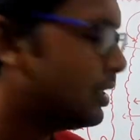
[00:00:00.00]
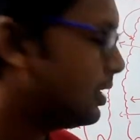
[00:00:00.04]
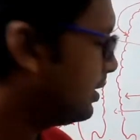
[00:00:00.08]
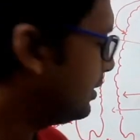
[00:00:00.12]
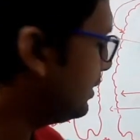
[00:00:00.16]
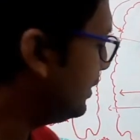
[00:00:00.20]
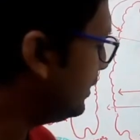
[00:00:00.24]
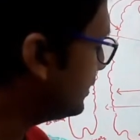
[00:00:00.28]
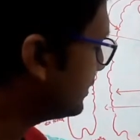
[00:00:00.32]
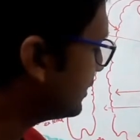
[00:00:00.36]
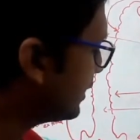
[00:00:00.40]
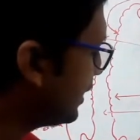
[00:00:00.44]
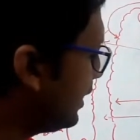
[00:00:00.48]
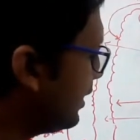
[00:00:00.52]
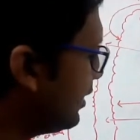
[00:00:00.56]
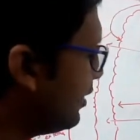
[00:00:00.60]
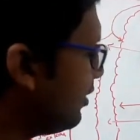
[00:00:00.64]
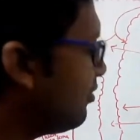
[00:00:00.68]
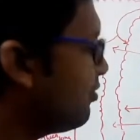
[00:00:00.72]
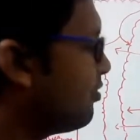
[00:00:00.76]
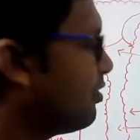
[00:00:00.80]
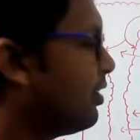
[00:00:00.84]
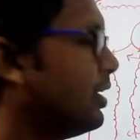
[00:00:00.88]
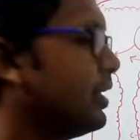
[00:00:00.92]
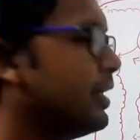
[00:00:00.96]
this kind
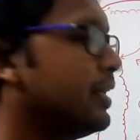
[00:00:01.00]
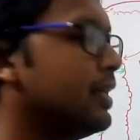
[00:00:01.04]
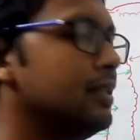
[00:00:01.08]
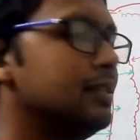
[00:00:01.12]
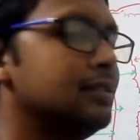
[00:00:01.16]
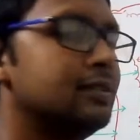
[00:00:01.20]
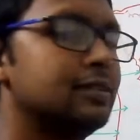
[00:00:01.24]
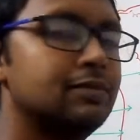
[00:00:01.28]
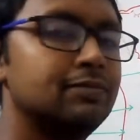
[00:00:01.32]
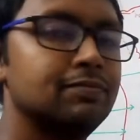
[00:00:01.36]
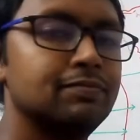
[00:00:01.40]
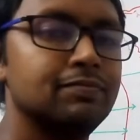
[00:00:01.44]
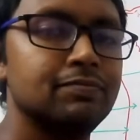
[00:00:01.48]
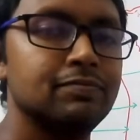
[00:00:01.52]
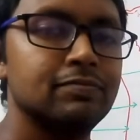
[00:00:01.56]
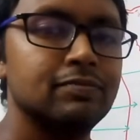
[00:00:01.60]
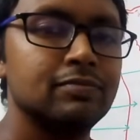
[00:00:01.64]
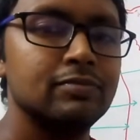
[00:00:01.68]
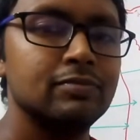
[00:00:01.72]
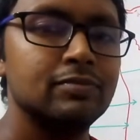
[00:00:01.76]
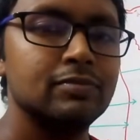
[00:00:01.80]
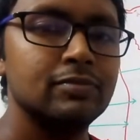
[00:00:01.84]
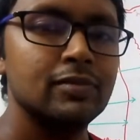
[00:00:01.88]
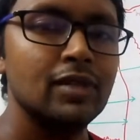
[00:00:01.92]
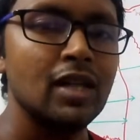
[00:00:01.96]
of follicles.
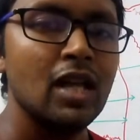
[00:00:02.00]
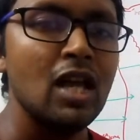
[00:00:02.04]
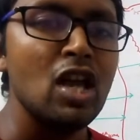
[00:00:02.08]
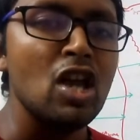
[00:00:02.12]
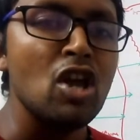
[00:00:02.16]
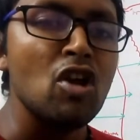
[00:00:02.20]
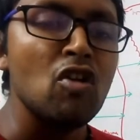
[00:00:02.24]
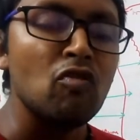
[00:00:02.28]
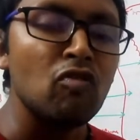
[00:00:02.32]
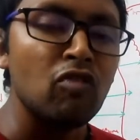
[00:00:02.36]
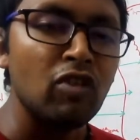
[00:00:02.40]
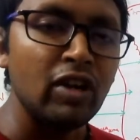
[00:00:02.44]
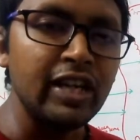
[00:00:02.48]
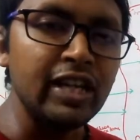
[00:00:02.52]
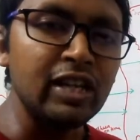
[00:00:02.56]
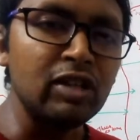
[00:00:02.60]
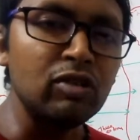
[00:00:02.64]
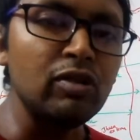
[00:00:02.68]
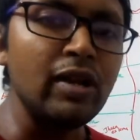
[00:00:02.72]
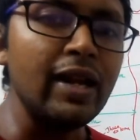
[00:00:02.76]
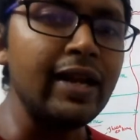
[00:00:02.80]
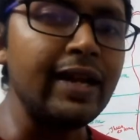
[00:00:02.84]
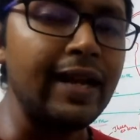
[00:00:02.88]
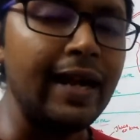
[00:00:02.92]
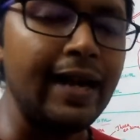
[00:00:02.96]

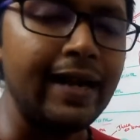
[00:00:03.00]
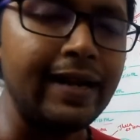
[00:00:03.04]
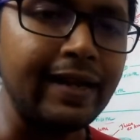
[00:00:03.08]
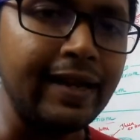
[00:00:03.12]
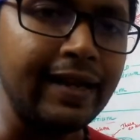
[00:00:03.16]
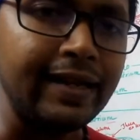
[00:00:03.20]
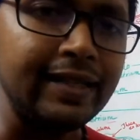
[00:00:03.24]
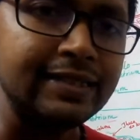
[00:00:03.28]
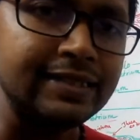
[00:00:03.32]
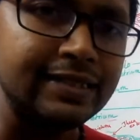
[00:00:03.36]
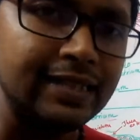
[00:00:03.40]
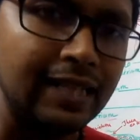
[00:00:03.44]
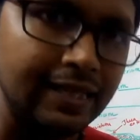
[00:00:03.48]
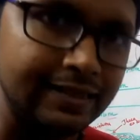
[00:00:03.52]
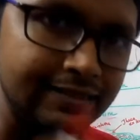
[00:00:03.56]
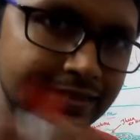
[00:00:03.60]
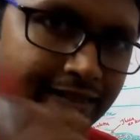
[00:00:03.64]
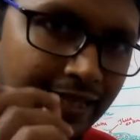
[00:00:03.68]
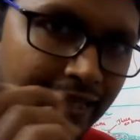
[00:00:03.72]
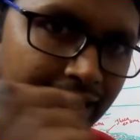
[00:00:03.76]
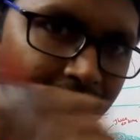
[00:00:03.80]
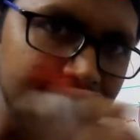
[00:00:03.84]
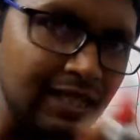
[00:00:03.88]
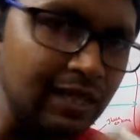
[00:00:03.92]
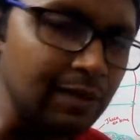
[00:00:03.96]
Follicular atresia is
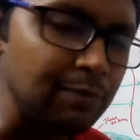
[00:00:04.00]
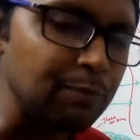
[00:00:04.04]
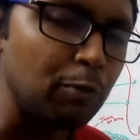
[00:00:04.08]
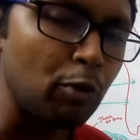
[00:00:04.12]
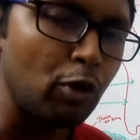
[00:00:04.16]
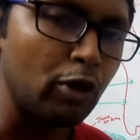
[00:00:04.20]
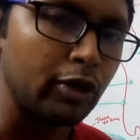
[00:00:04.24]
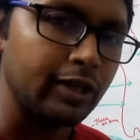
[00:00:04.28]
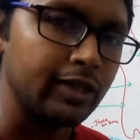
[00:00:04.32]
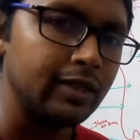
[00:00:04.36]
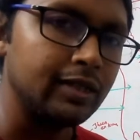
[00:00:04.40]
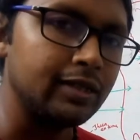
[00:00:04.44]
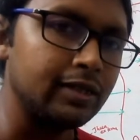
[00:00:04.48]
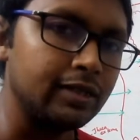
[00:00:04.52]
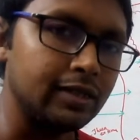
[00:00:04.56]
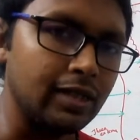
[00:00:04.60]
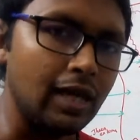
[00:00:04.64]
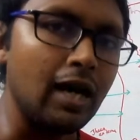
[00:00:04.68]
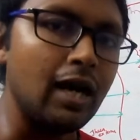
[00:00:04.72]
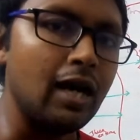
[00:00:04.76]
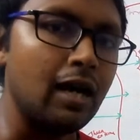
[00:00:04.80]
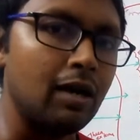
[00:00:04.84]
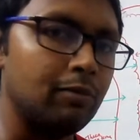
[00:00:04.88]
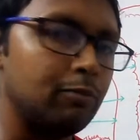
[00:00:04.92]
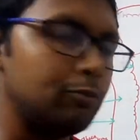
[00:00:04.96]
another important
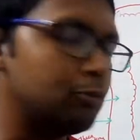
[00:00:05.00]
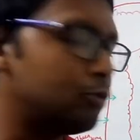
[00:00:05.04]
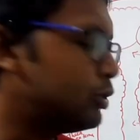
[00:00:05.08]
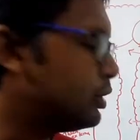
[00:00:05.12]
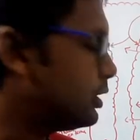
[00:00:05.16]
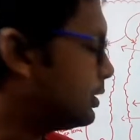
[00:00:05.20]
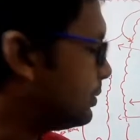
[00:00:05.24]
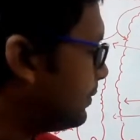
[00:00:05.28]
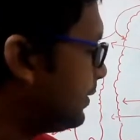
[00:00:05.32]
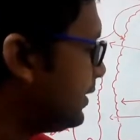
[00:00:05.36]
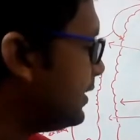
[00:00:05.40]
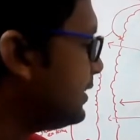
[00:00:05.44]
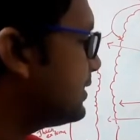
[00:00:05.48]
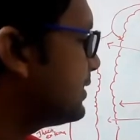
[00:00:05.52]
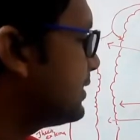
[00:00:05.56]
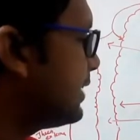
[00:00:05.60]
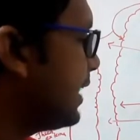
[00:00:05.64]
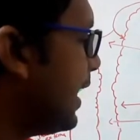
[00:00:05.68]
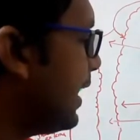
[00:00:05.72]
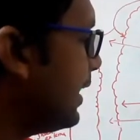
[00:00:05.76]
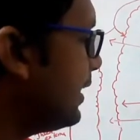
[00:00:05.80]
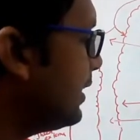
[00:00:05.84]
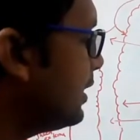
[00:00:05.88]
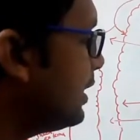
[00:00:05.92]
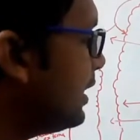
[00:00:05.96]
term, which means
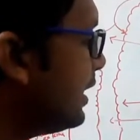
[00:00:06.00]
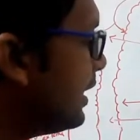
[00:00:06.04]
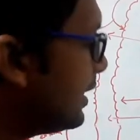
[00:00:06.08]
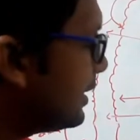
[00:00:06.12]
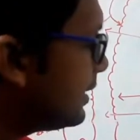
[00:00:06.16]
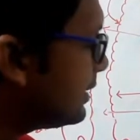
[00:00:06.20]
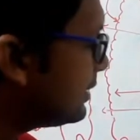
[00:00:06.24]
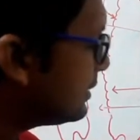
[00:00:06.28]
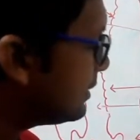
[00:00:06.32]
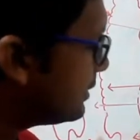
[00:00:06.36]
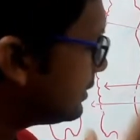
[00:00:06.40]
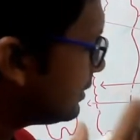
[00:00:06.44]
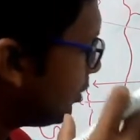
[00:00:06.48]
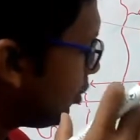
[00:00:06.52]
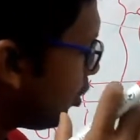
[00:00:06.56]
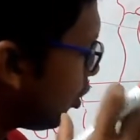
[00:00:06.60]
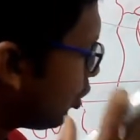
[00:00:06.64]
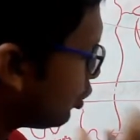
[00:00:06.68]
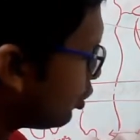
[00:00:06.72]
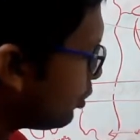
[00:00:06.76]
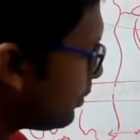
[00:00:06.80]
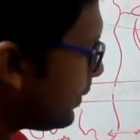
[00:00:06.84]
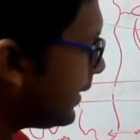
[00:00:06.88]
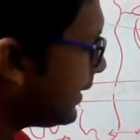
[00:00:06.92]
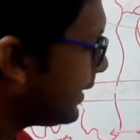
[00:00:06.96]
that
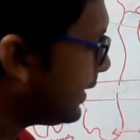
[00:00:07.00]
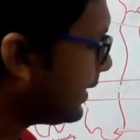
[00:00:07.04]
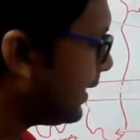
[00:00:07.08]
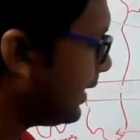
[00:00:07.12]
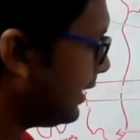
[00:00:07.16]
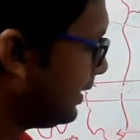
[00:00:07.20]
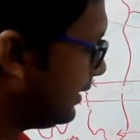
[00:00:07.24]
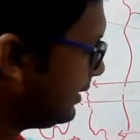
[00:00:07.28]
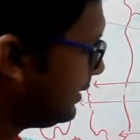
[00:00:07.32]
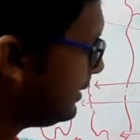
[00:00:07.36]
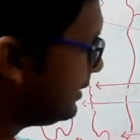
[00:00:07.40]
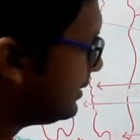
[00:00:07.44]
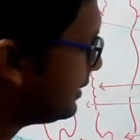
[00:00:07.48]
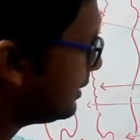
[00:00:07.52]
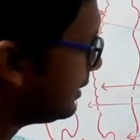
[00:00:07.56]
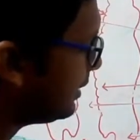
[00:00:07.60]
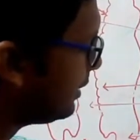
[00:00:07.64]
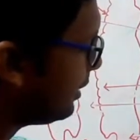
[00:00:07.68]
automatically the